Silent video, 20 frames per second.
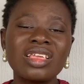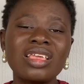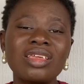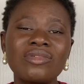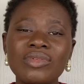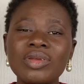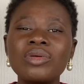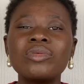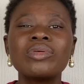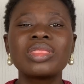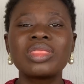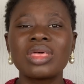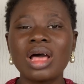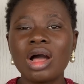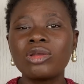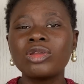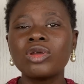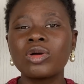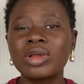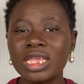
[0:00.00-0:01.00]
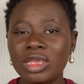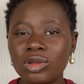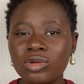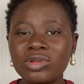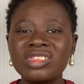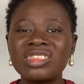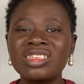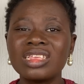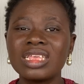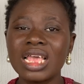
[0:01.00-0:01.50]
even without your
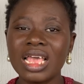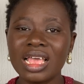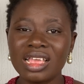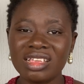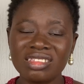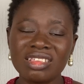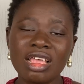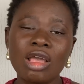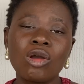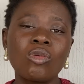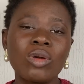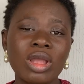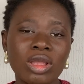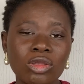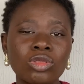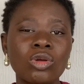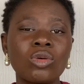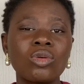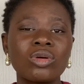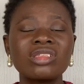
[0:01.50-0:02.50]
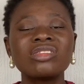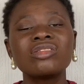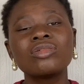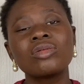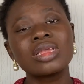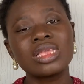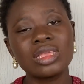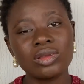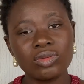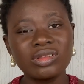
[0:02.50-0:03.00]
QTS and work towards your
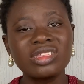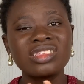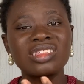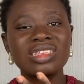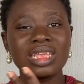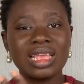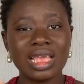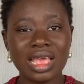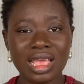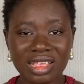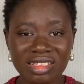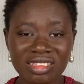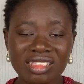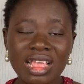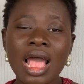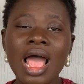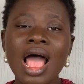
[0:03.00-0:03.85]
QTS.